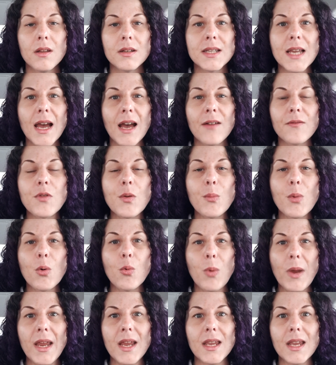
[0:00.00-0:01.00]
to have them
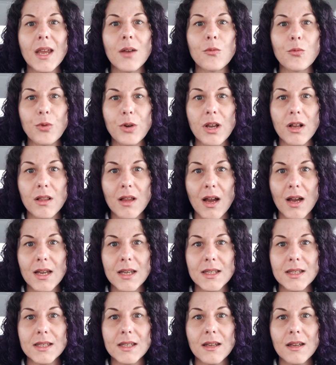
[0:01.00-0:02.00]
awake and
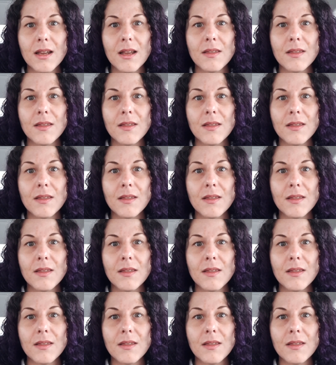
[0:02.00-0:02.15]
realize